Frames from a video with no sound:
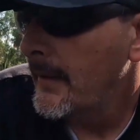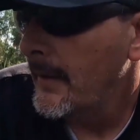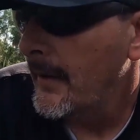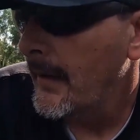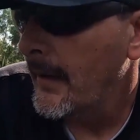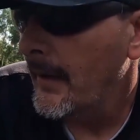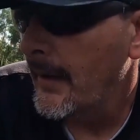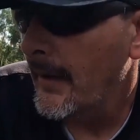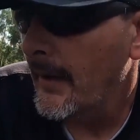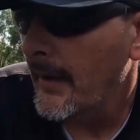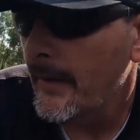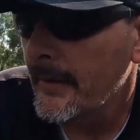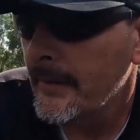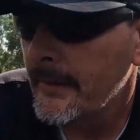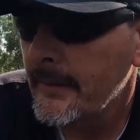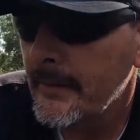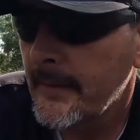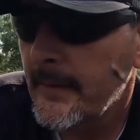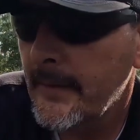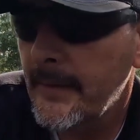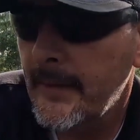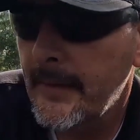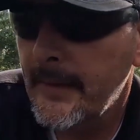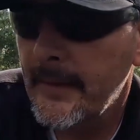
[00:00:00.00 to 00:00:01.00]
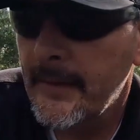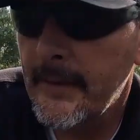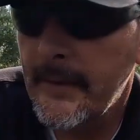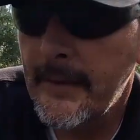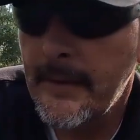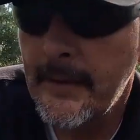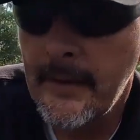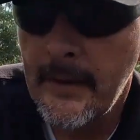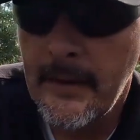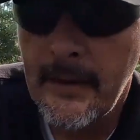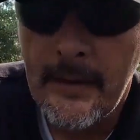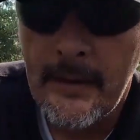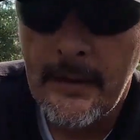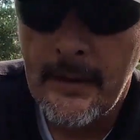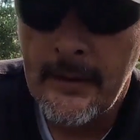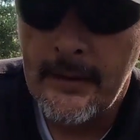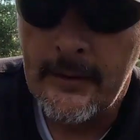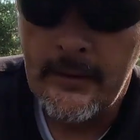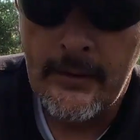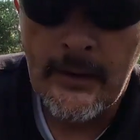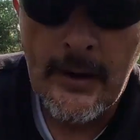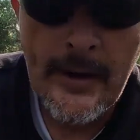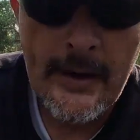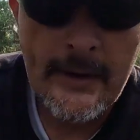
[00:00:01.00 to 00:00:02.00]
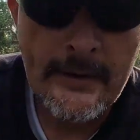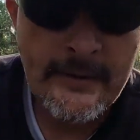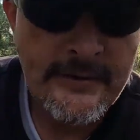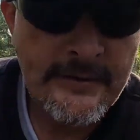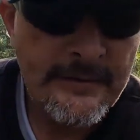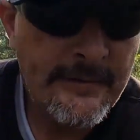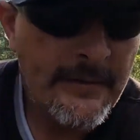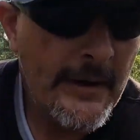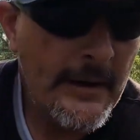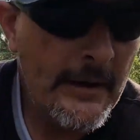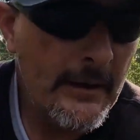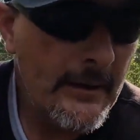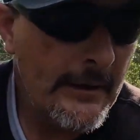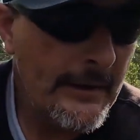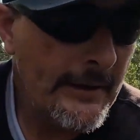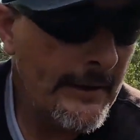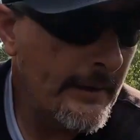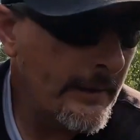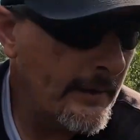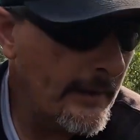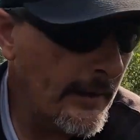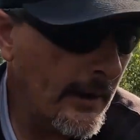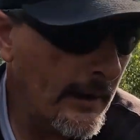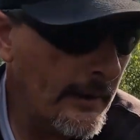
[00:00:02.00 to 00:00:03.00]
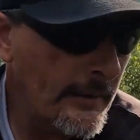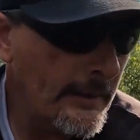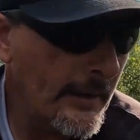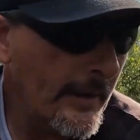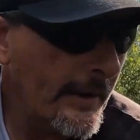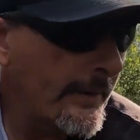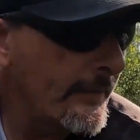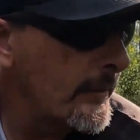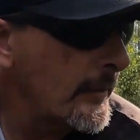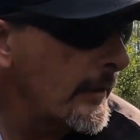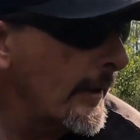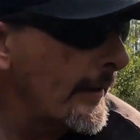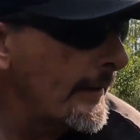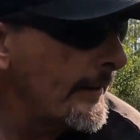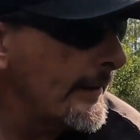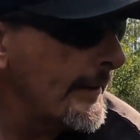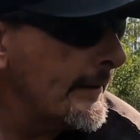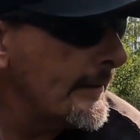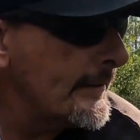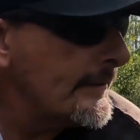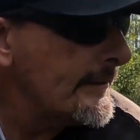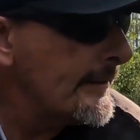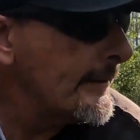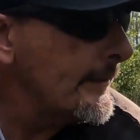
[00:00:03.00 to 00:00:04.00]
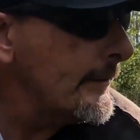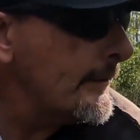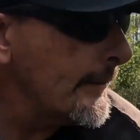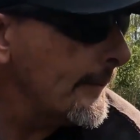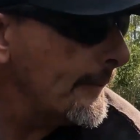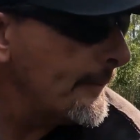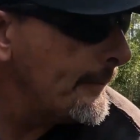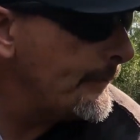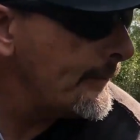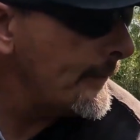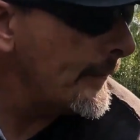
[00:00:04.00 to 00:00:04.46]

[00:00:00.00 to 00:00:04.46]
The ground is very unlevel out here too.